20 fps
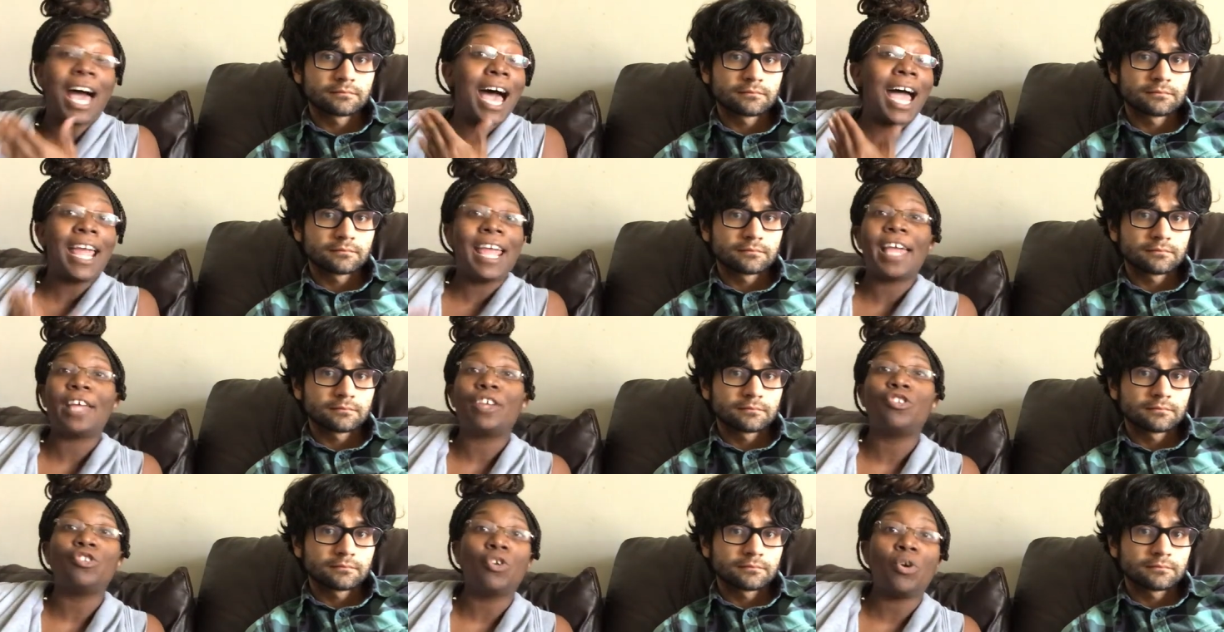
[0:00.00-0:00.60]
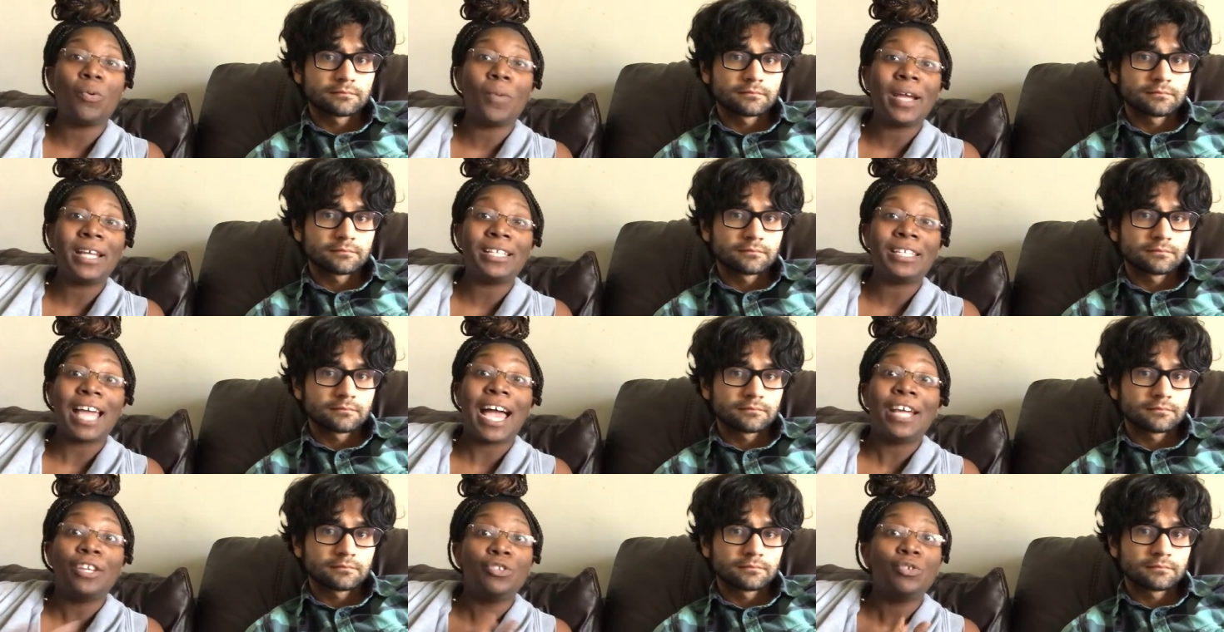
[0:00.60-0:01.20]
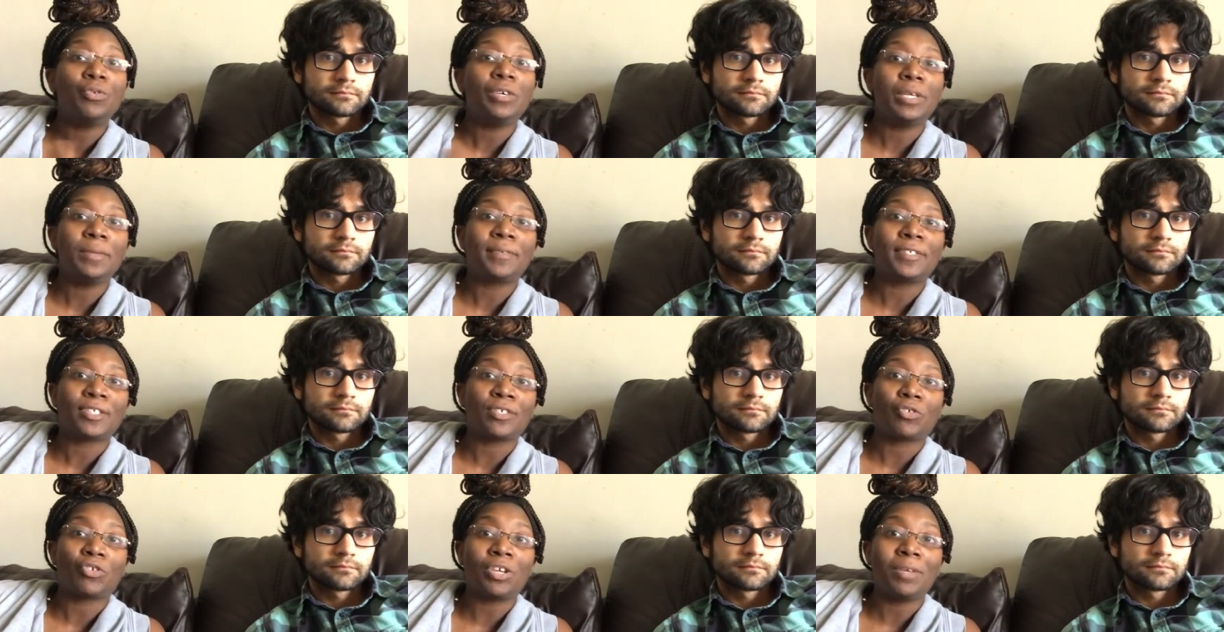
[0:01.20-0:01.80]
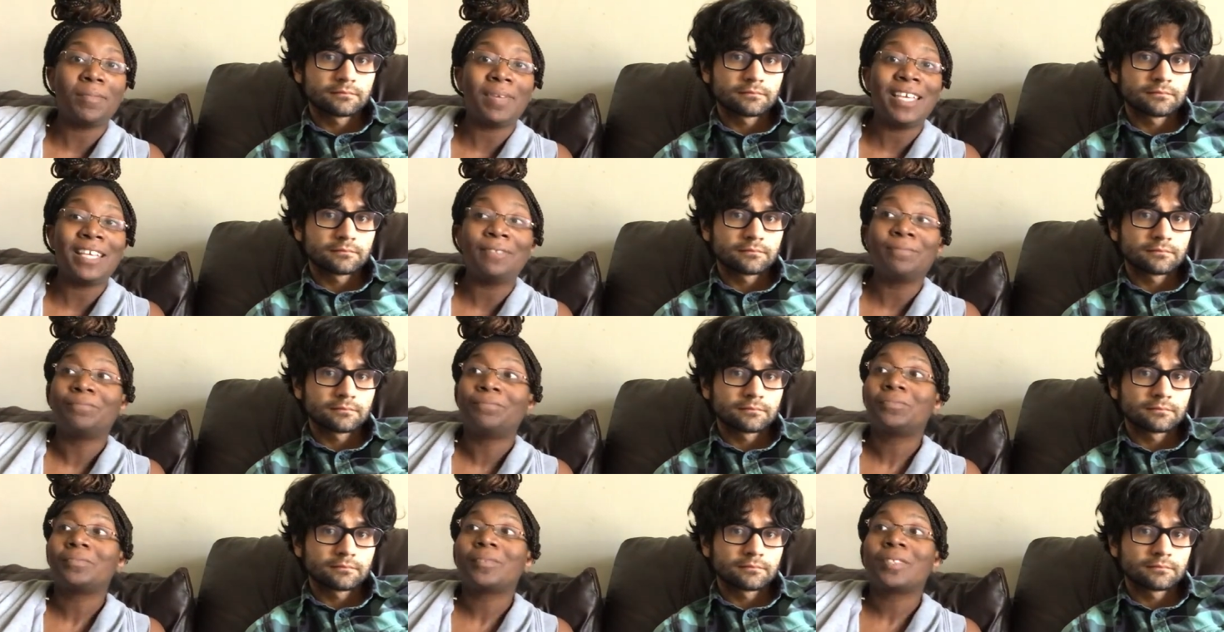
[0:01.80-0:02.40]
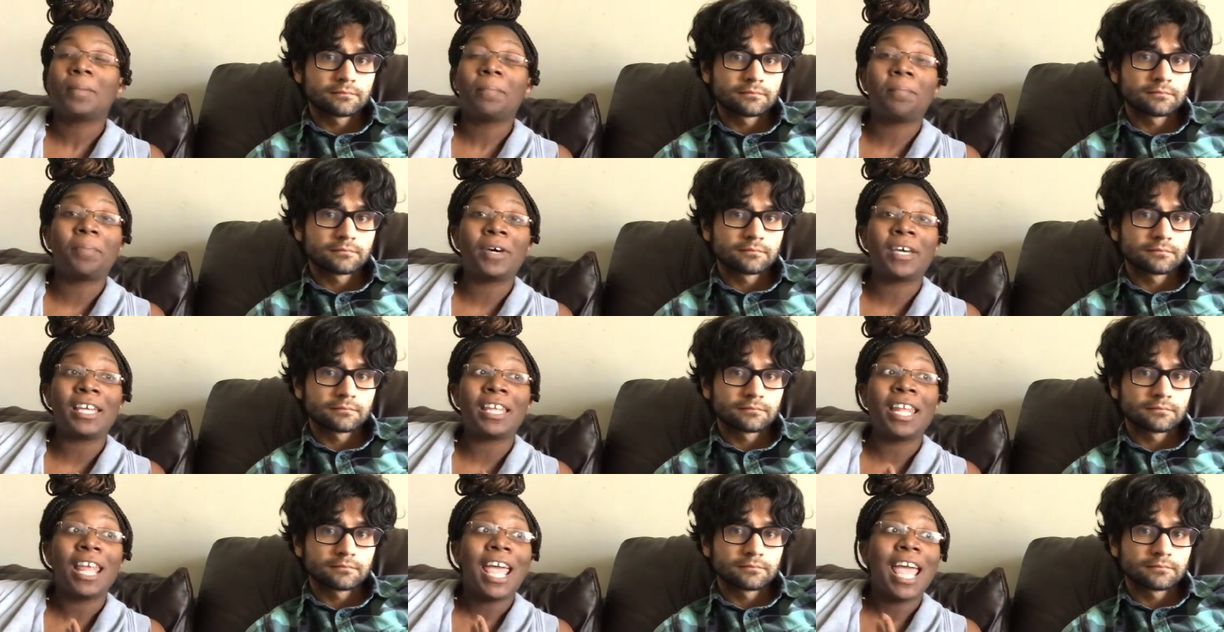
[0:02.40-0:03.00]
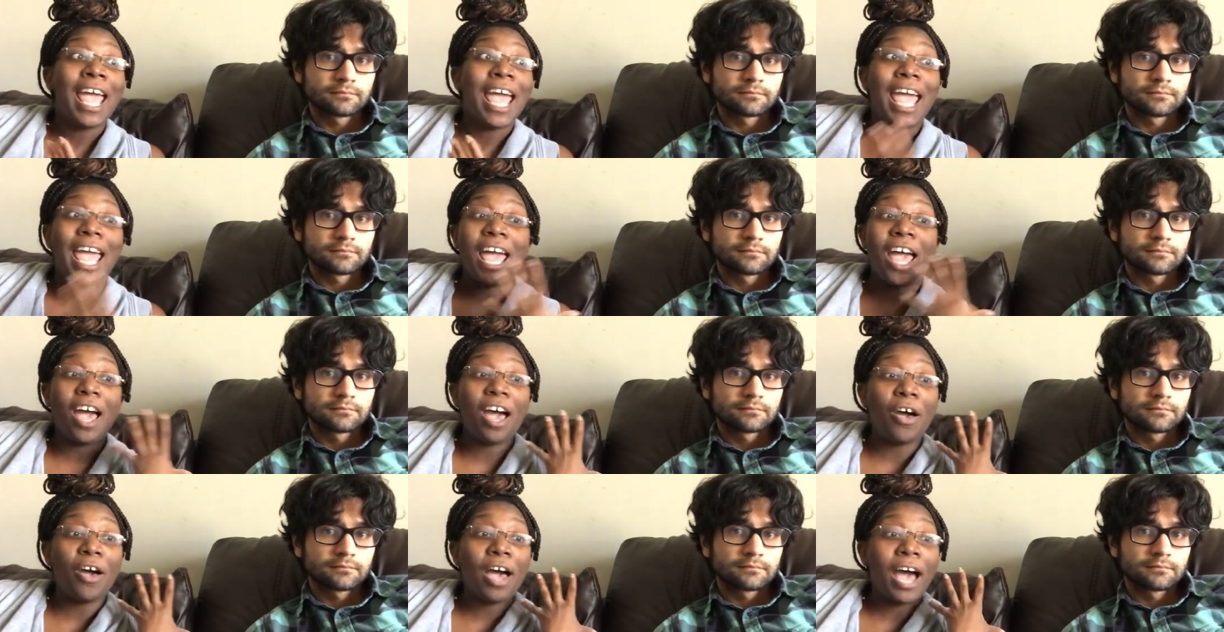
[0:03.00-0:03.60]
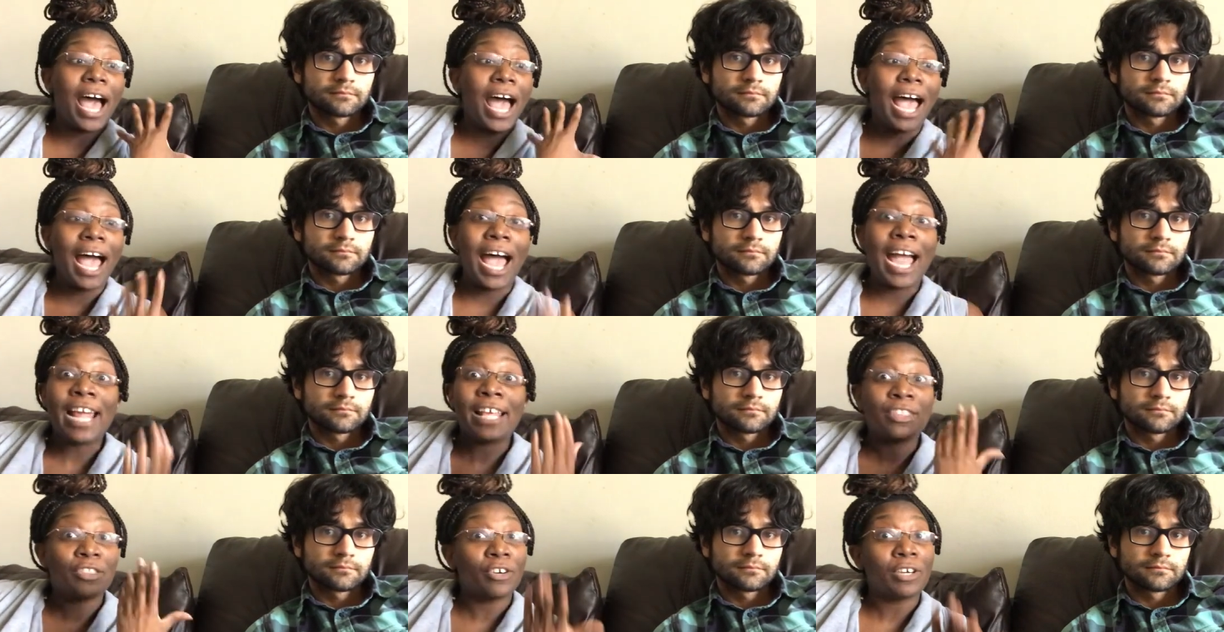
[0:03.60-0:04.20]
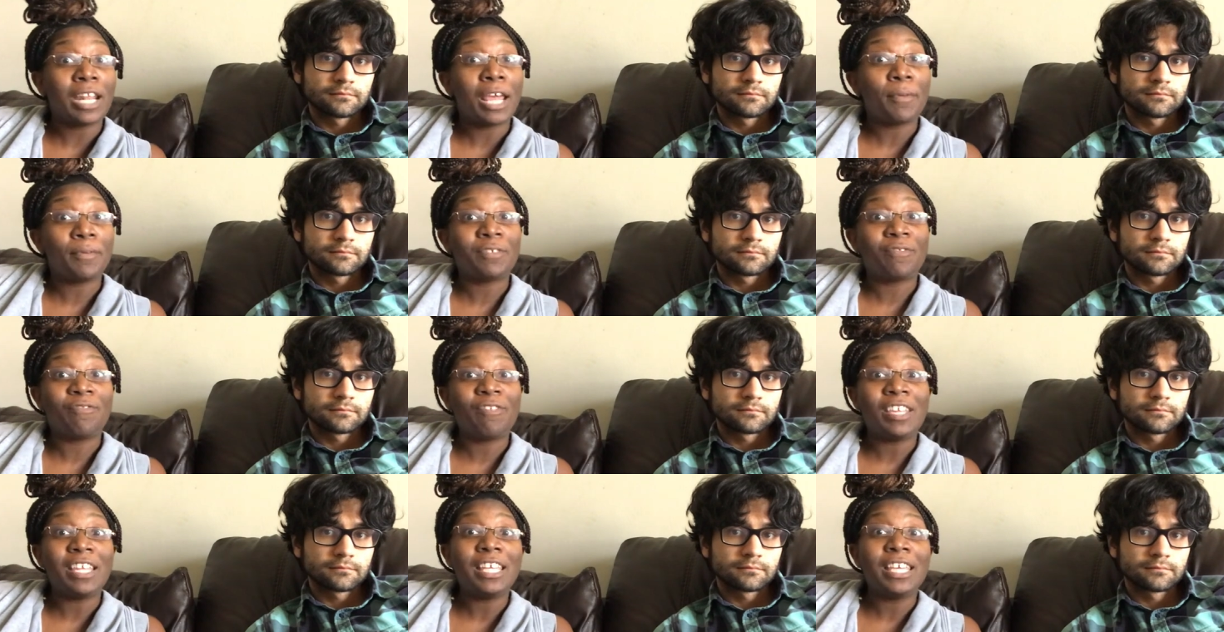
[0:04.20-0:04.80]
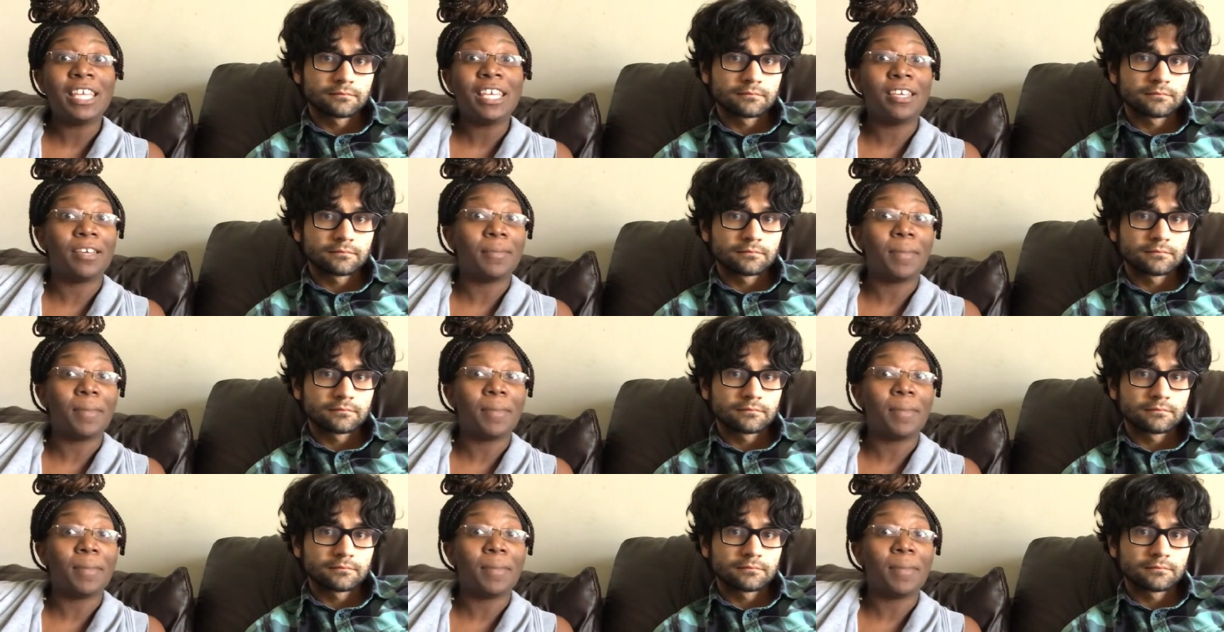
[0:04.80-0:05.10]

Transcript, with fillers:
Speaker 1: I had no idea. I knew he was screaming, but I thought I was feeding him.